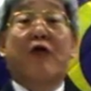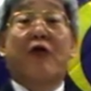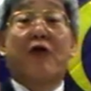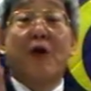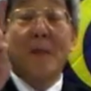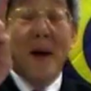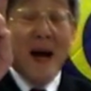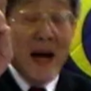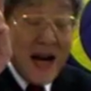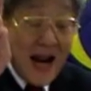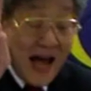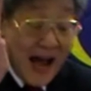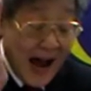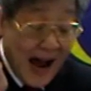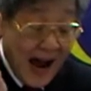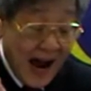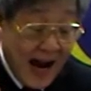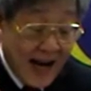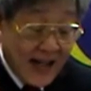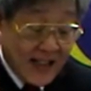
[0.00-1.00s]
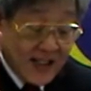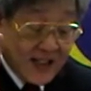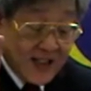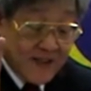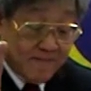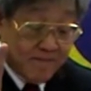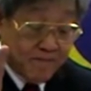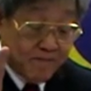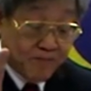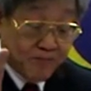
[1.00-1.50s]
criminal
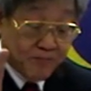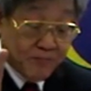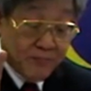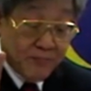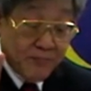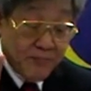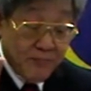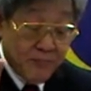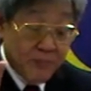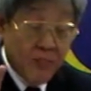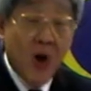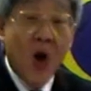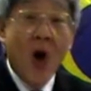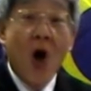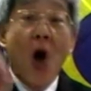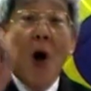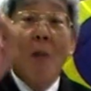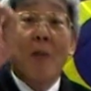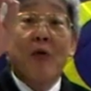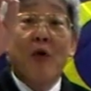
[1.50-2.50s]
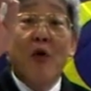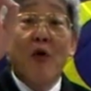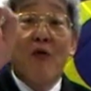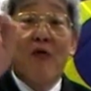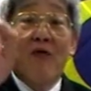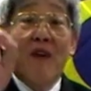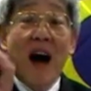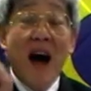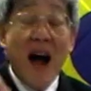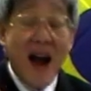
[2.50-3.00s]
acts,
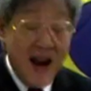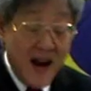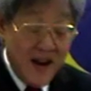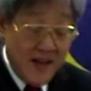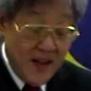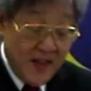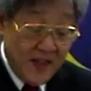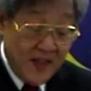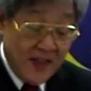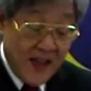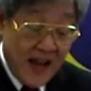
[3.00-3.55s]
provided